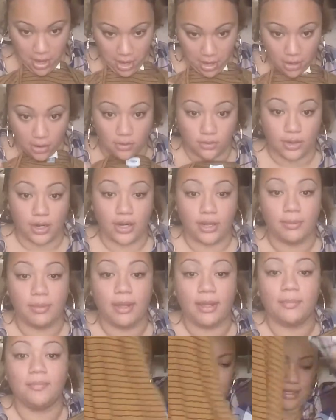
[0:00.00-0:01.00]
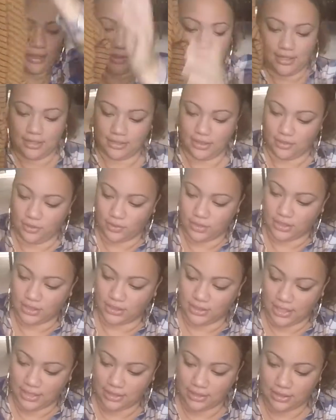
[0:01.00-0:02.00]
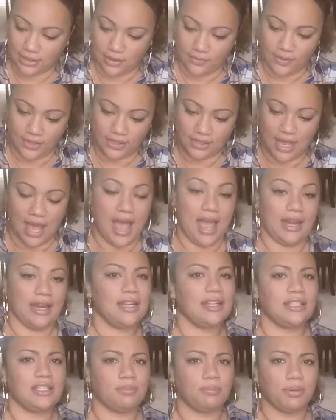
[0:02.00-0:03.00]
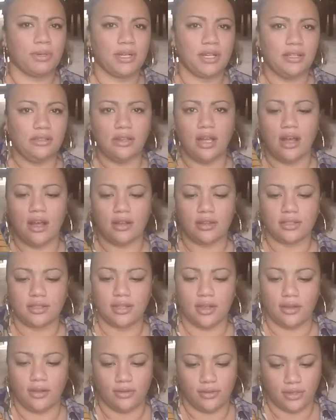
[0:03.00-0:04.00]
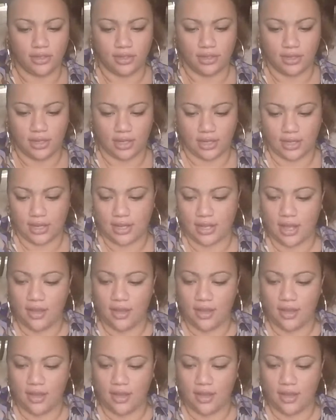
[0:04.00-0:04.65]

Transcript: stained already, but it has like these little slits on the side, and it's pretty long, so it